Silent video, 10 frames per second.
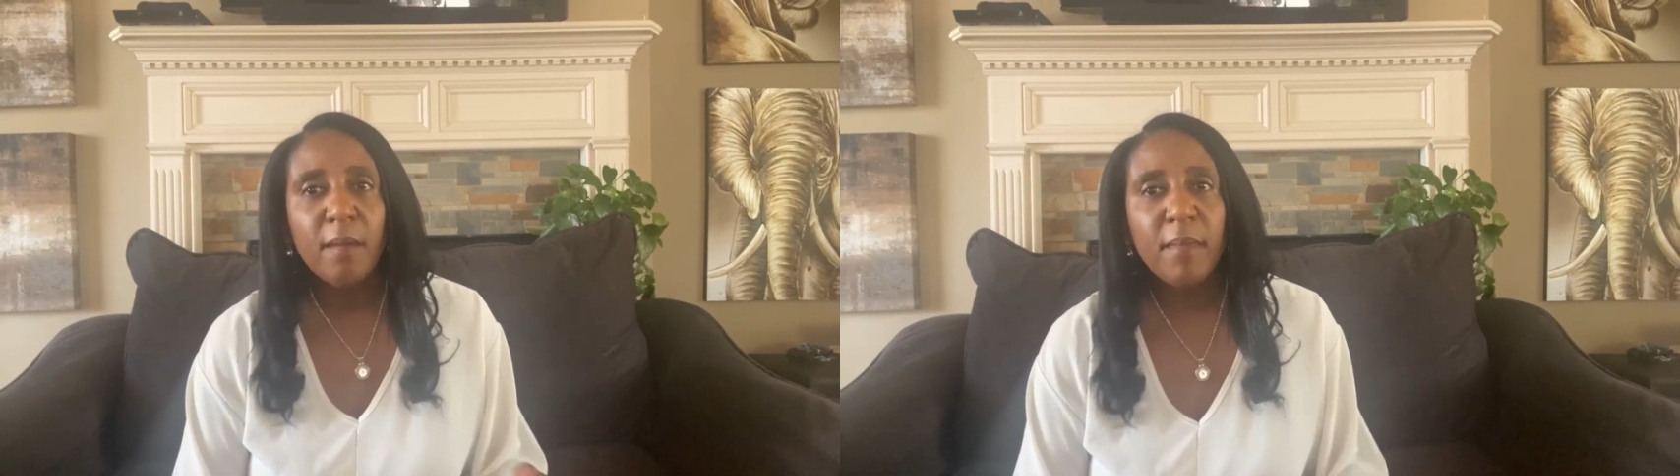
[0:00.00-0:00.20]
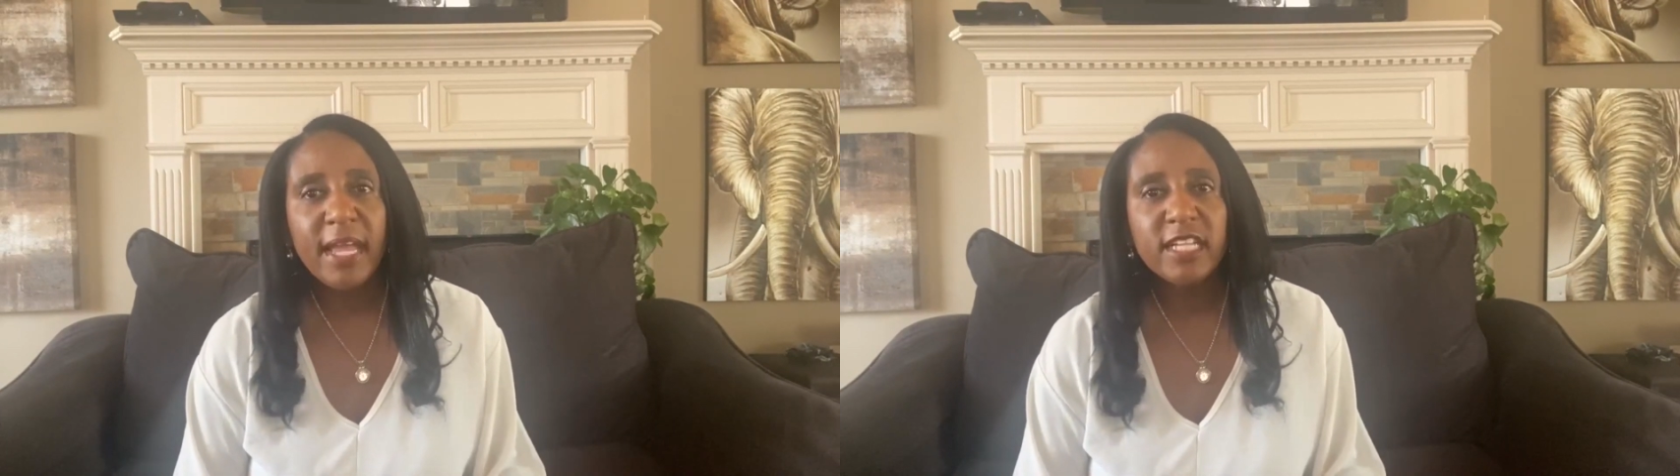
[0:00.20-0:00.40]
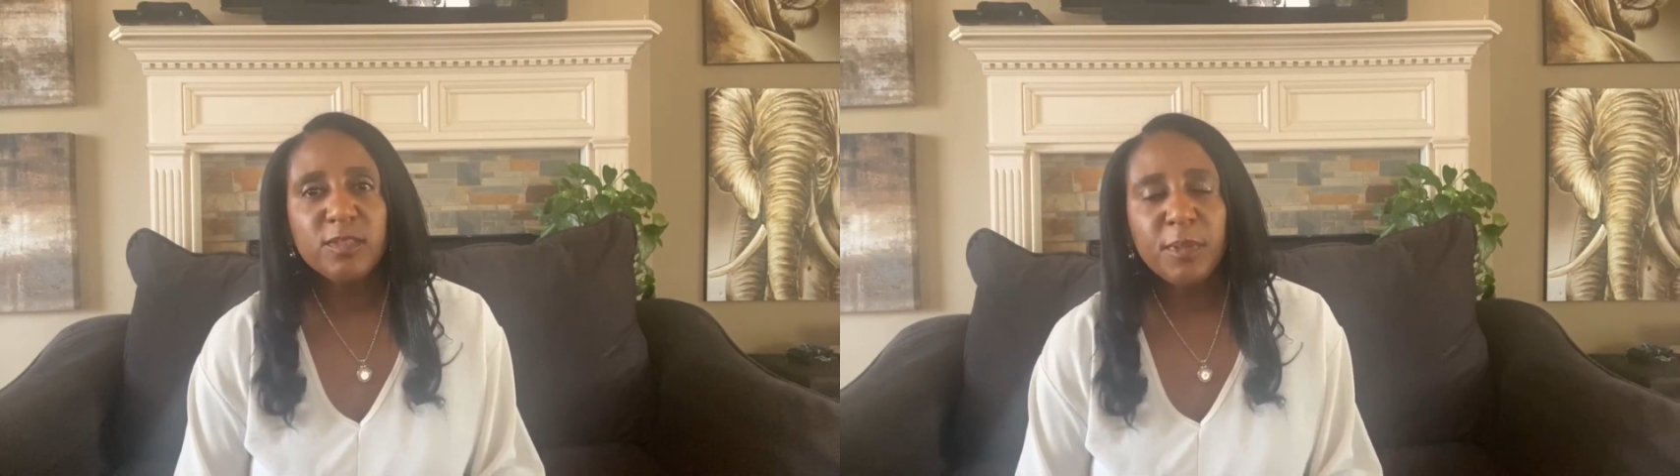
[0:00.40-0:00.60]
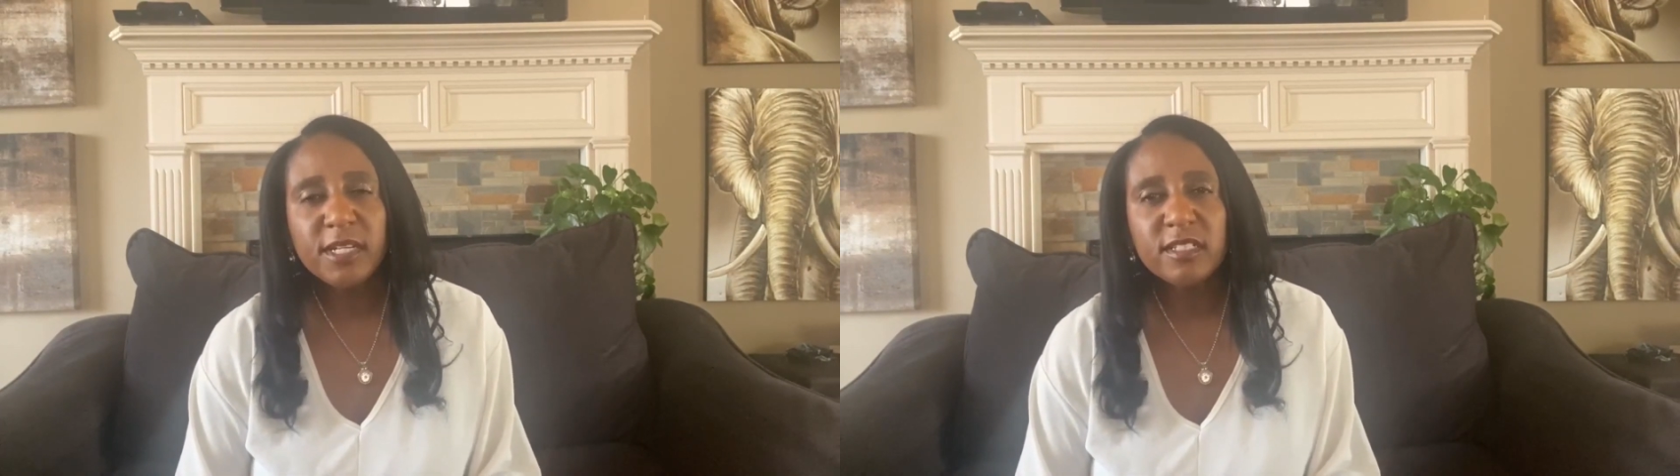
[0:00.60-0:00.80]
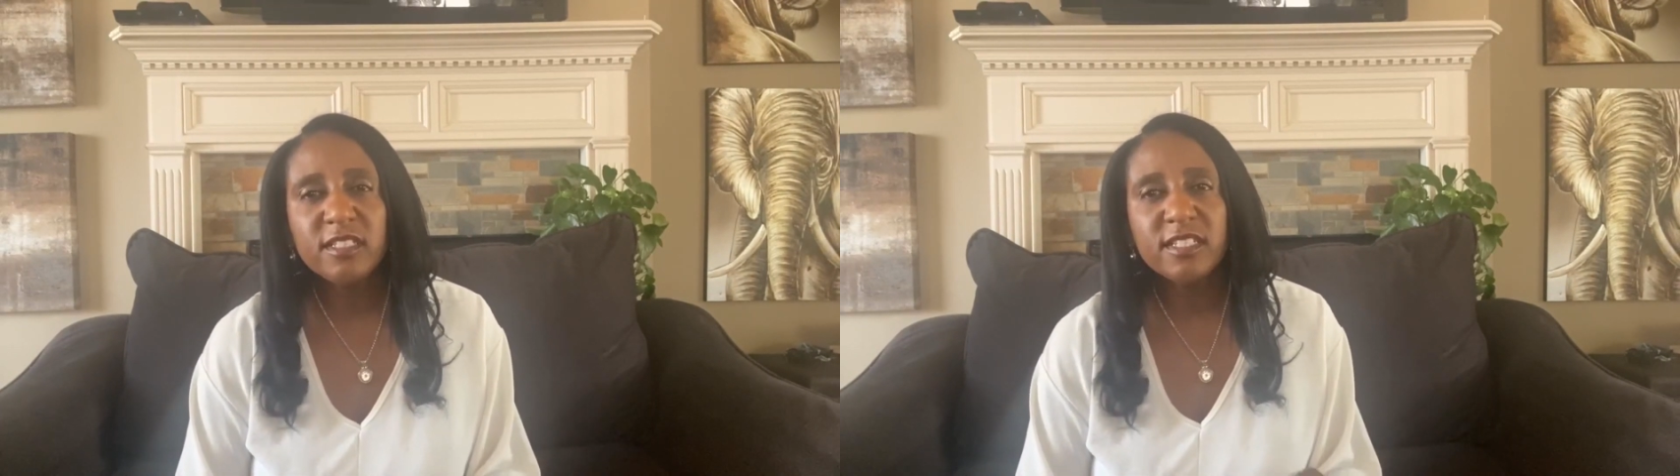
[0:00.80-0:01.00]
may
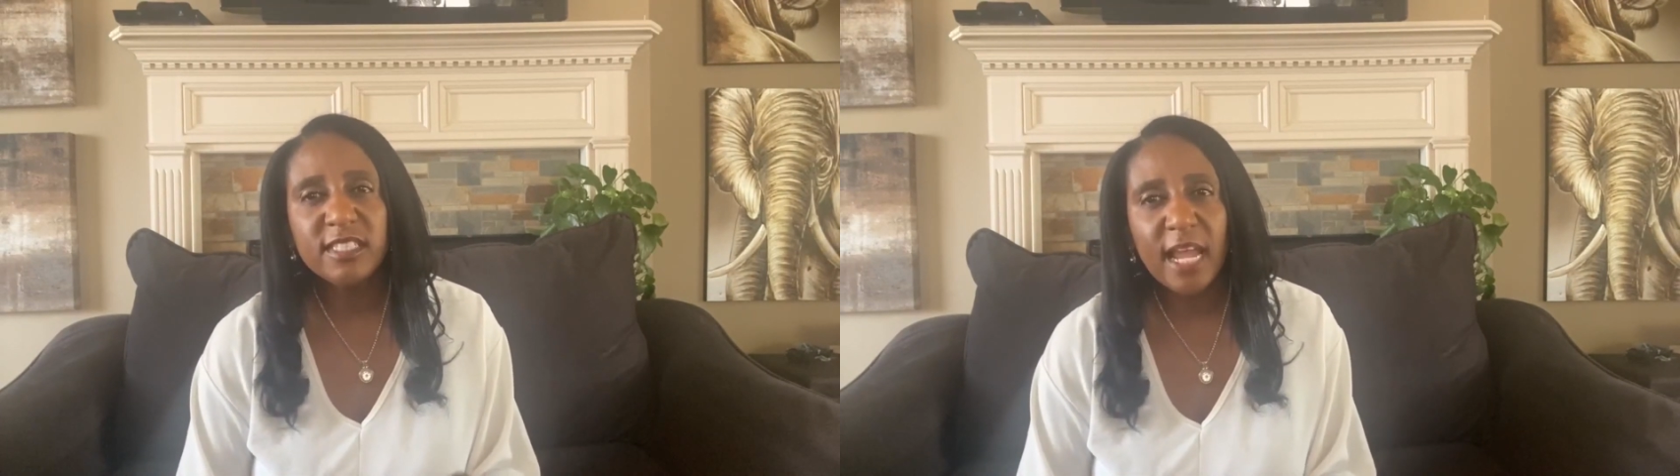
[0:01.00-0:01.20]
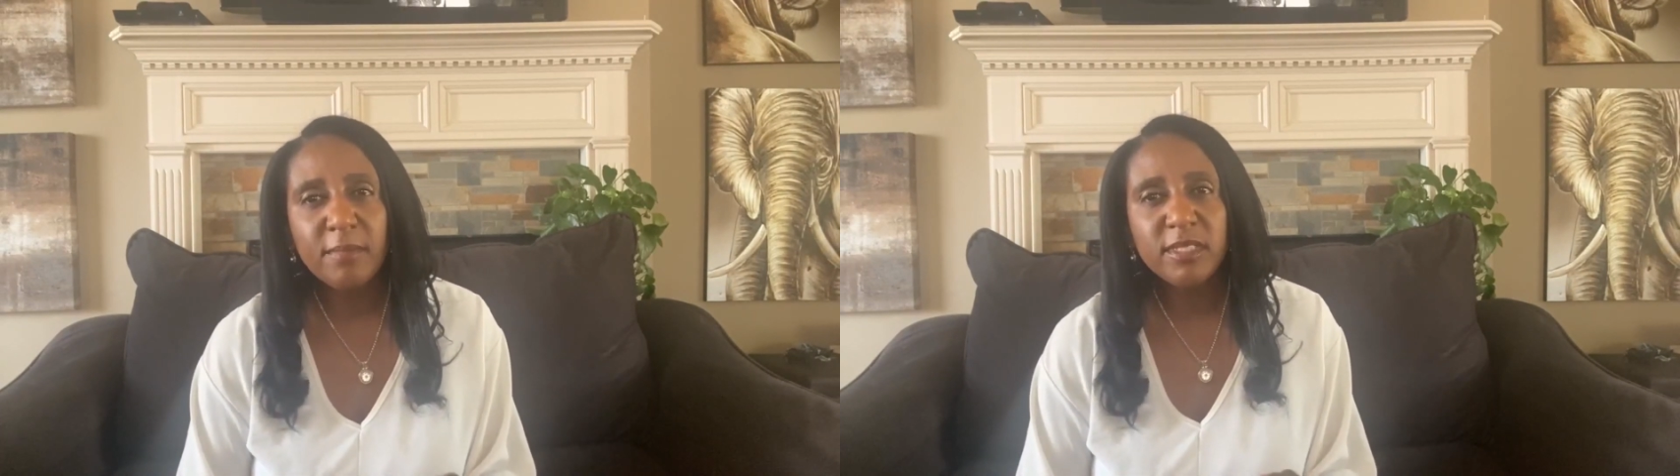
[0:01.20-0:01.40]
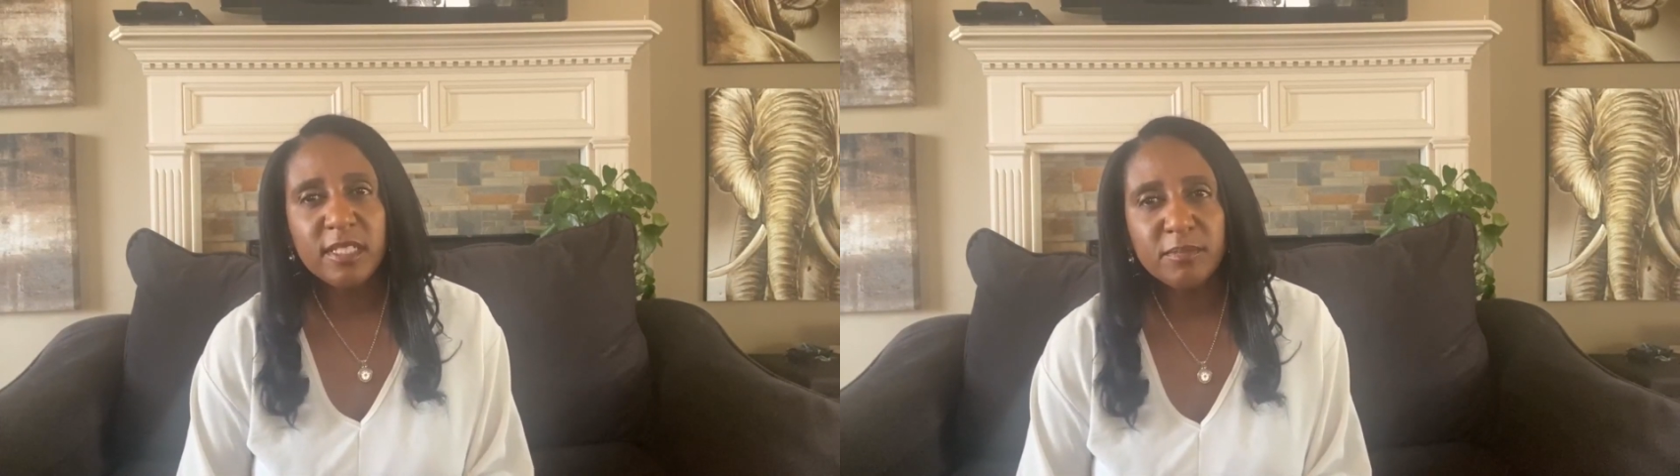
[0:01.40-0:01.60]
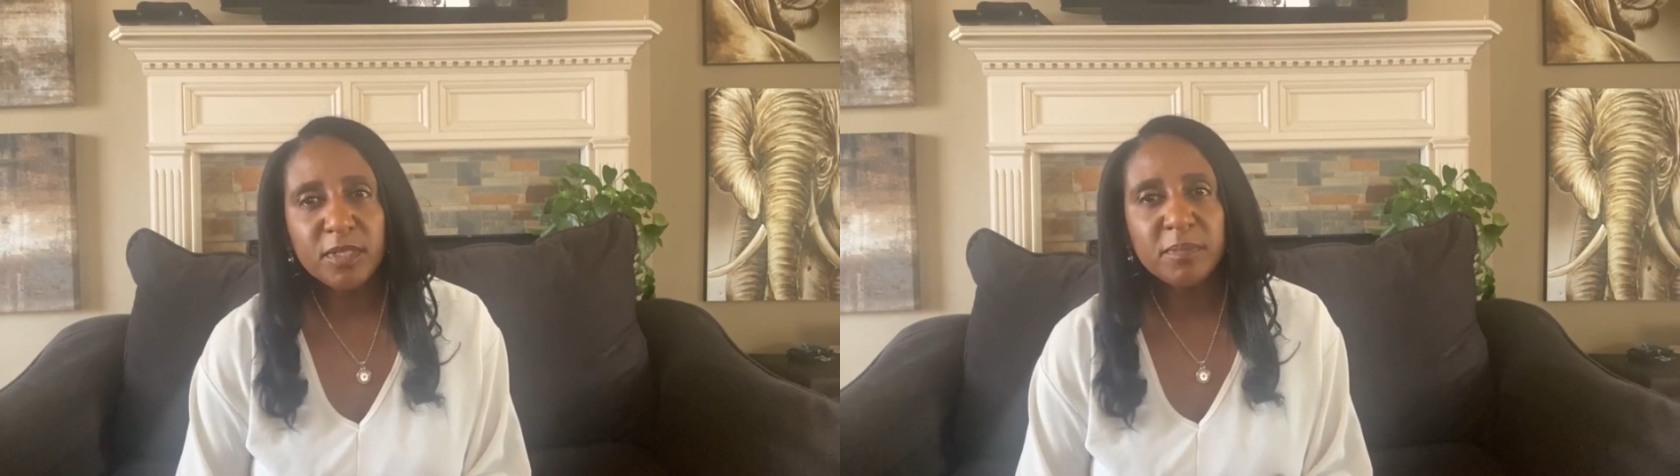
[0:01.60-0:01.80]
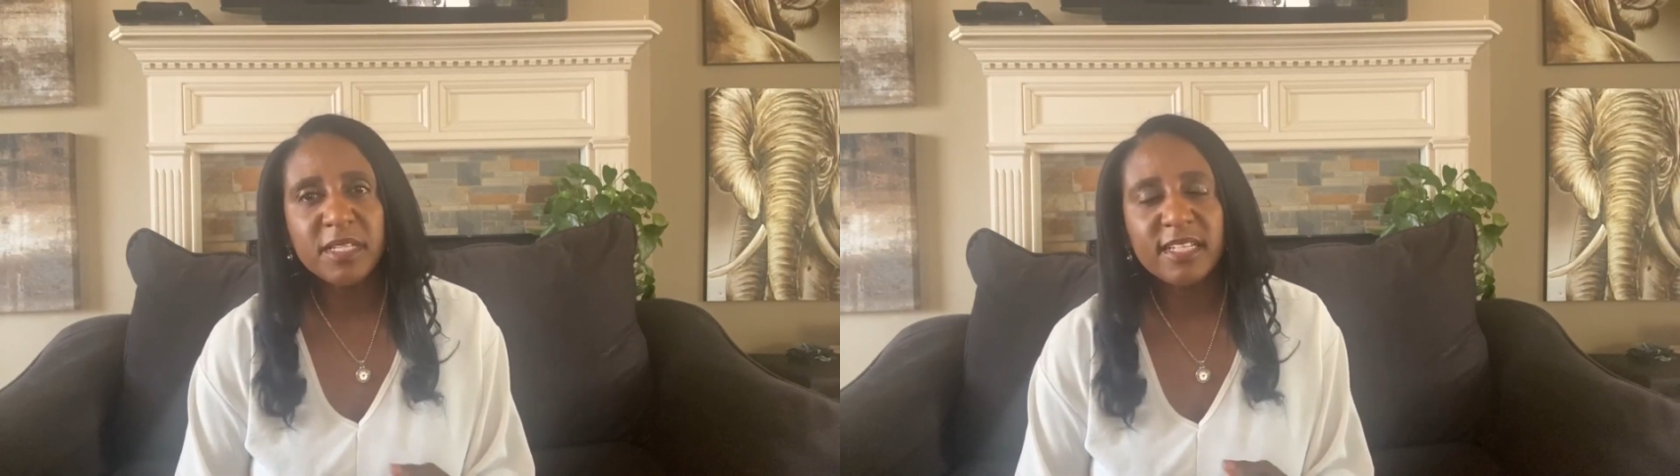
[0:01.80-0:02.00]
experience the same
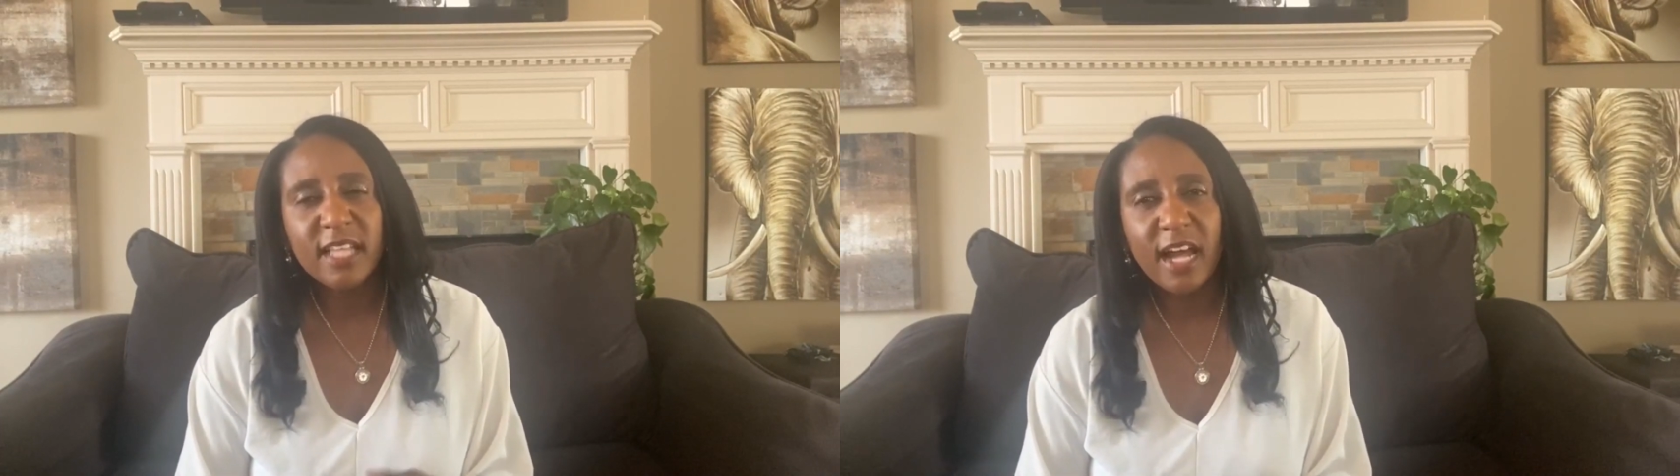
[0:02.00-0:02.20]
symptoms as